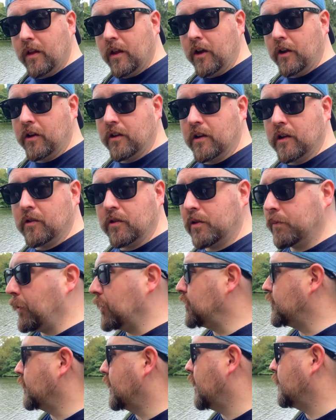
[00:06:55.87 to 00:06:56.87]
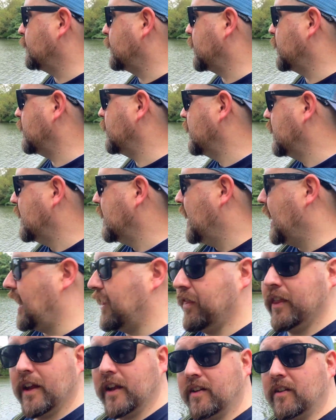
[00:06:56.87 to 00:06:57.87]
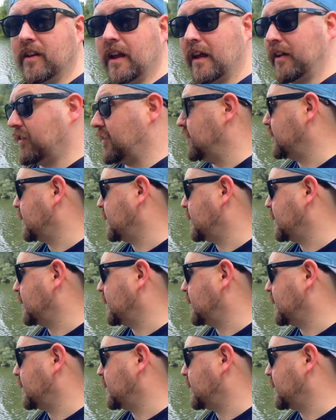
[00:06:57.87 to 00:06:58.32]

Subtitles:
good little spots to come to, and this seems